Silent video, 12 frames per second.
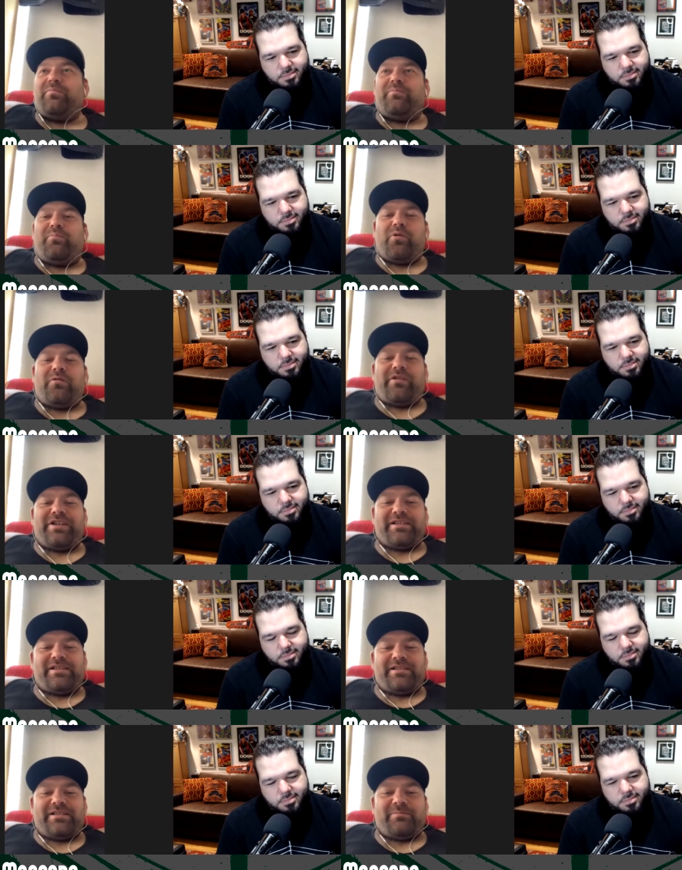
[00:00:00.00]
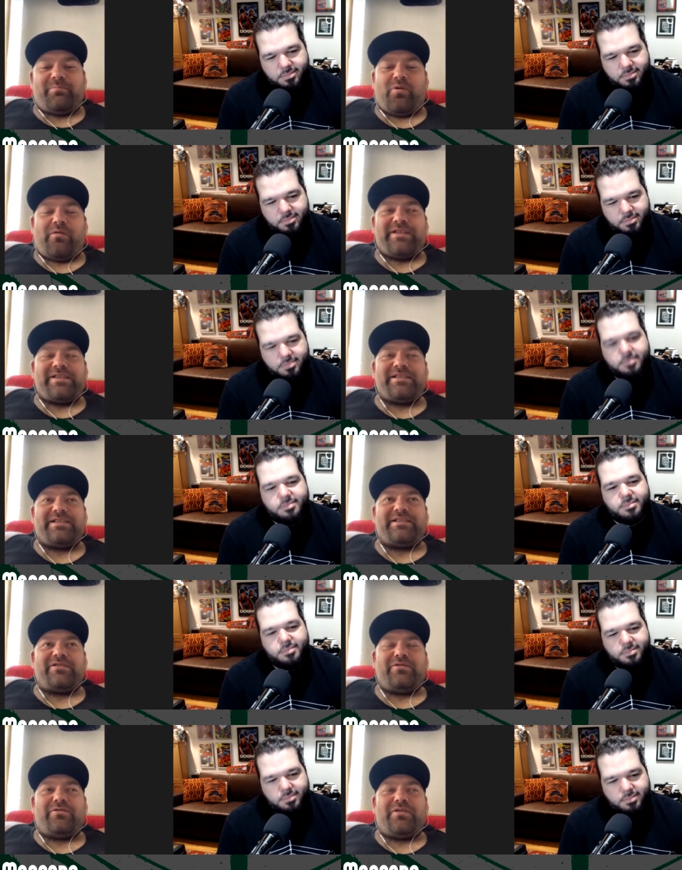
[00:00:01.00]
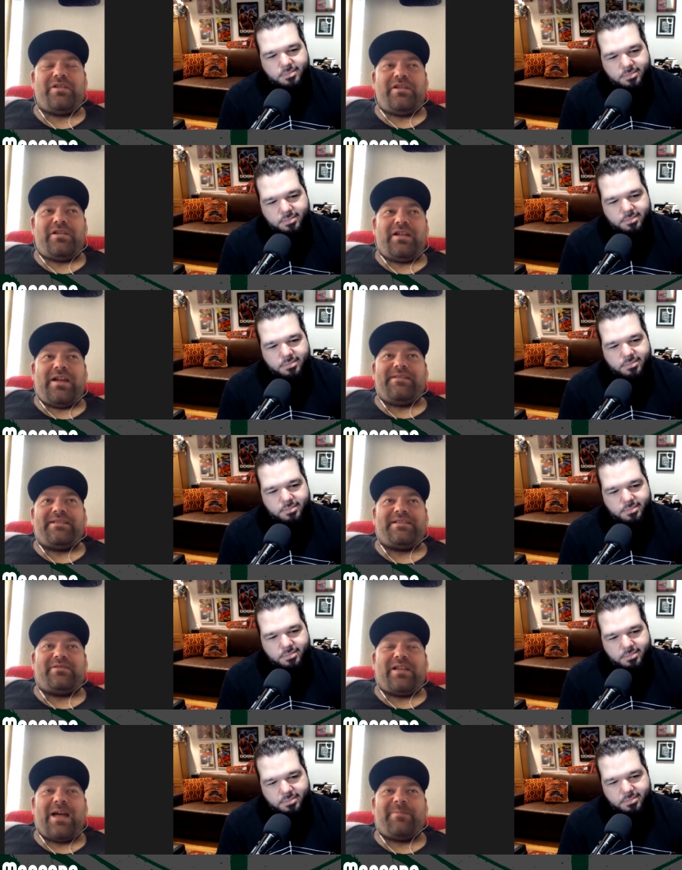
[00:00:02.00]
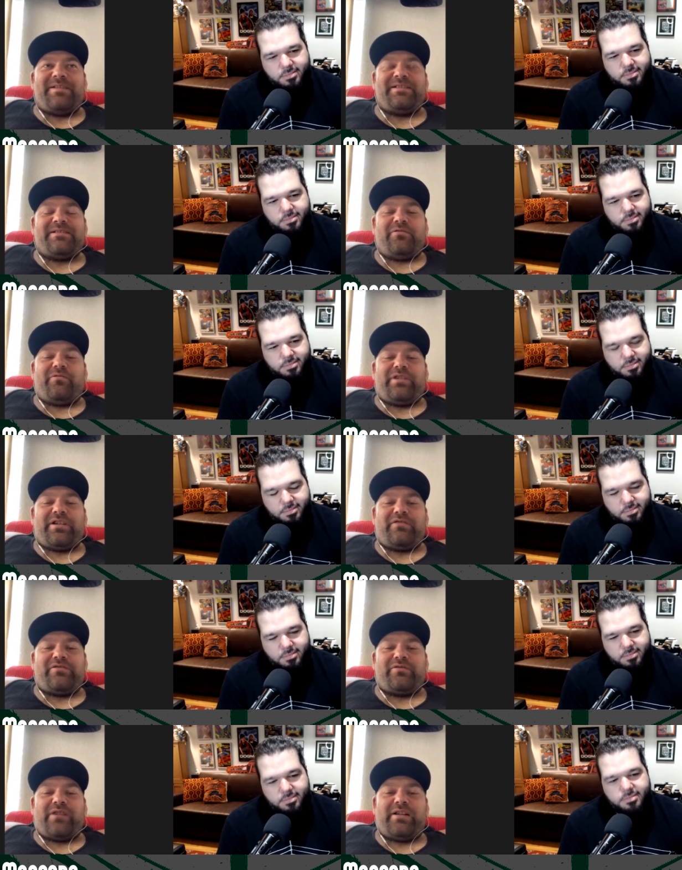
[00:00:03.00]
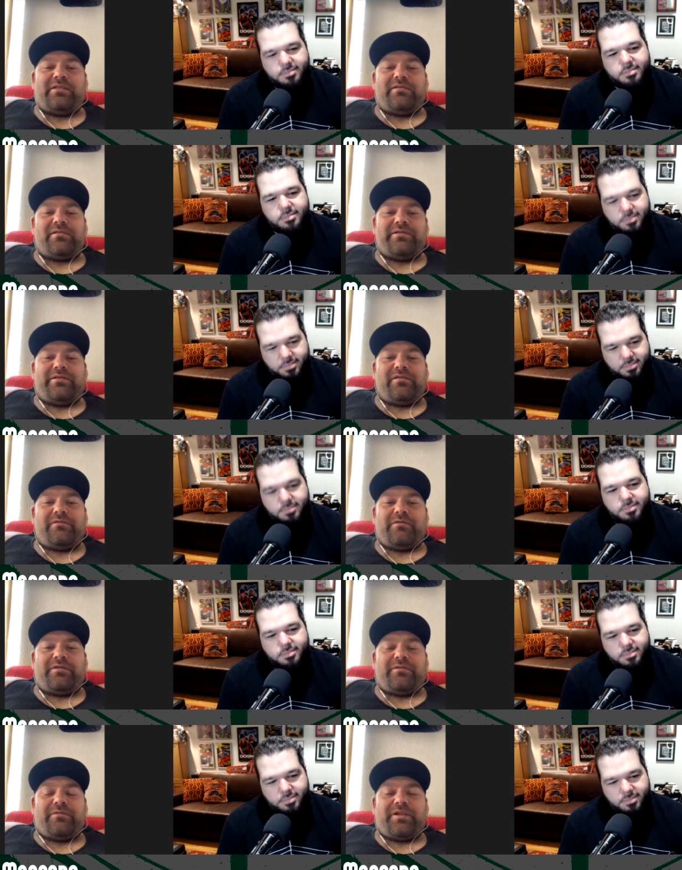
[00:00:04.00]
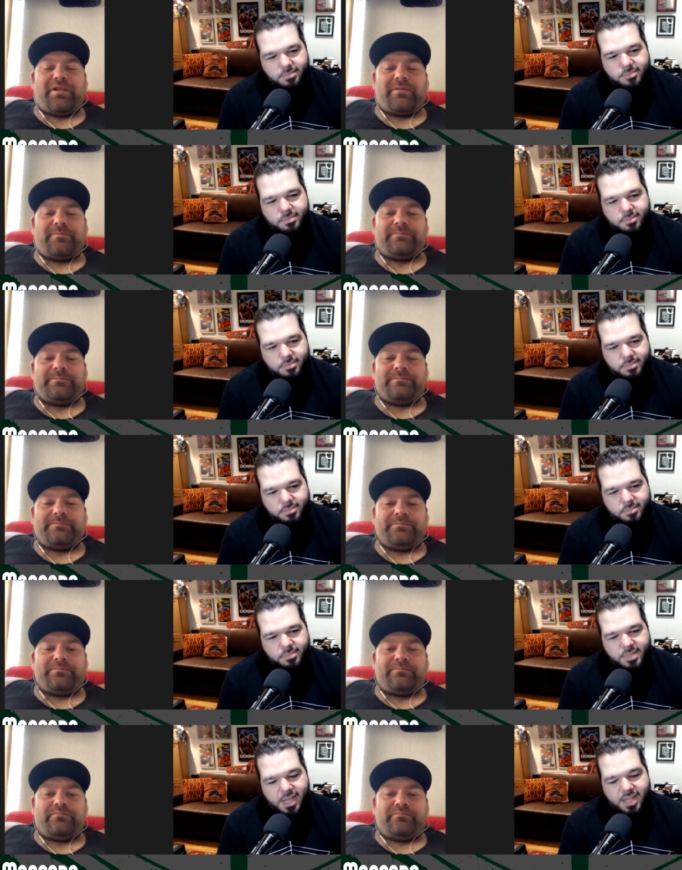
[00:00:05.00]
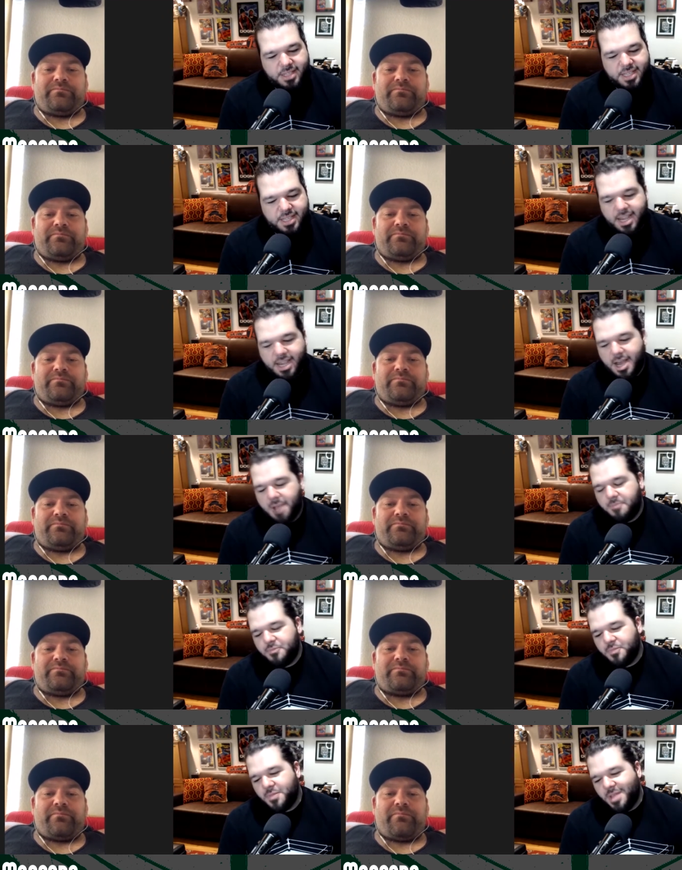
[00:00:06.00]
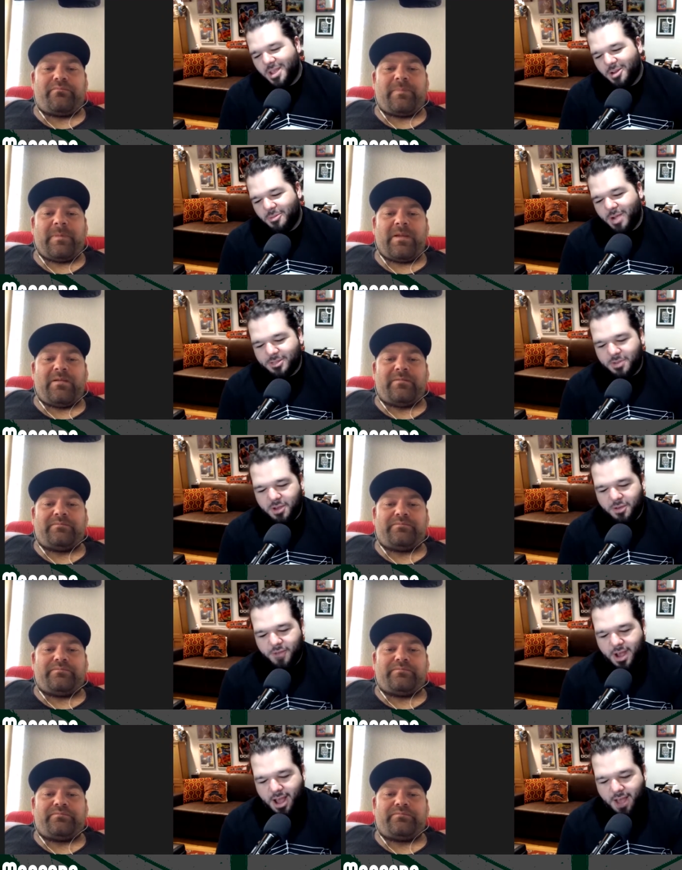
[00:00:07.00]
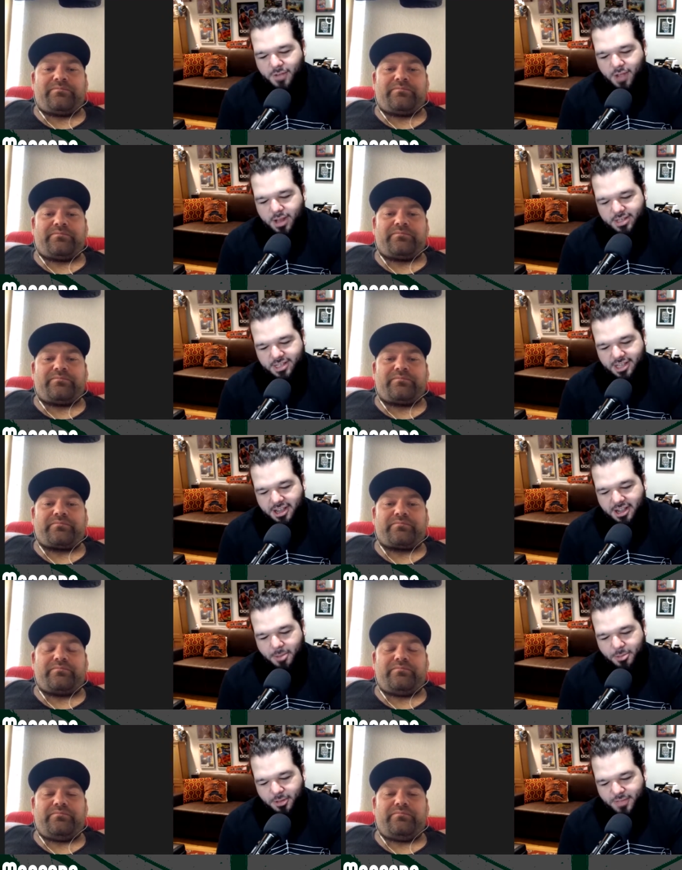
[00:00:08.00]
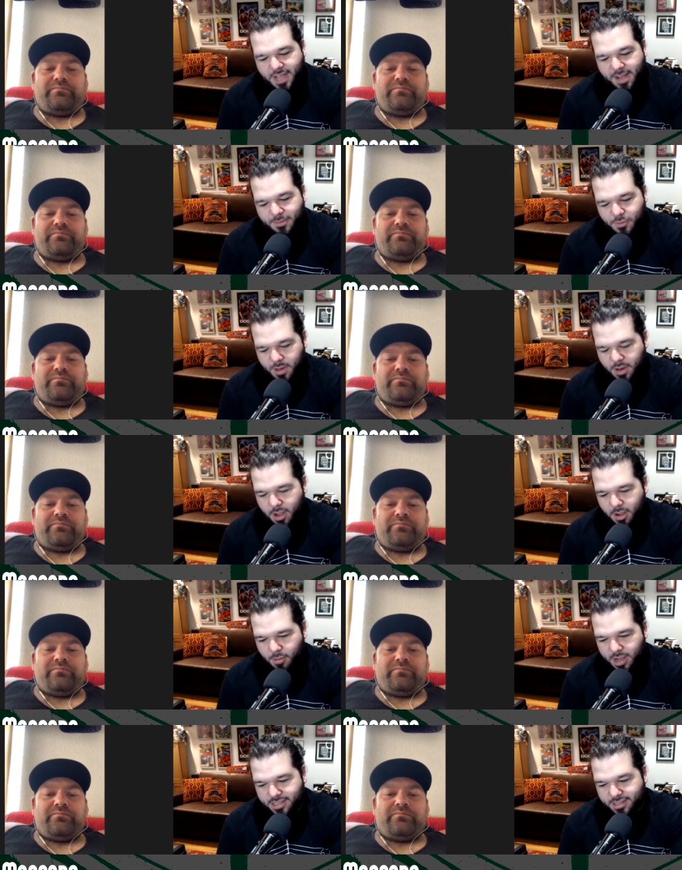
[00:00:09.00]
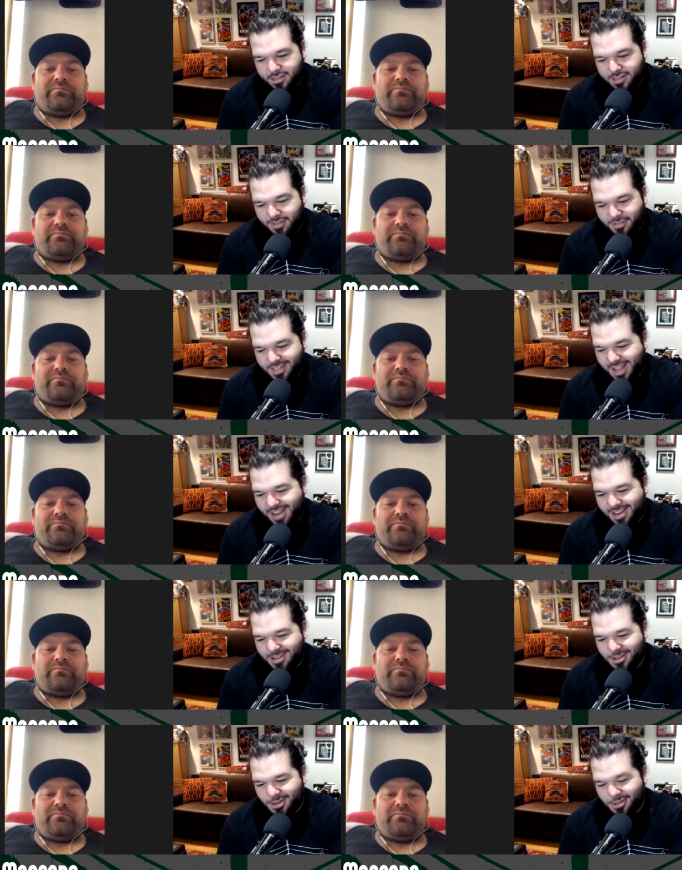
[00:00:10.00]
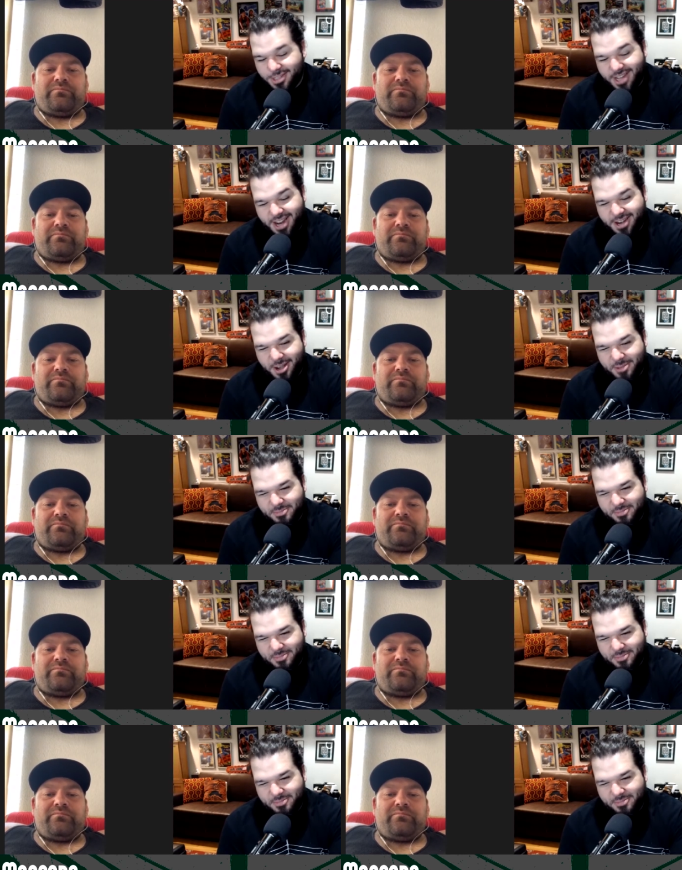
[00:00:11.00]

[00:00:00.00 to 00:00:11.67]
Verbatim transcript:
Speaker 1: pro wrestling is pro wrestling is still everything still happens in the ring. You still got to deliver in the ring.
Speaker 2: Yeah, it's like uh it reminds me of I've gone to see a couple of times when uh, wrestlers have decided to do stand up,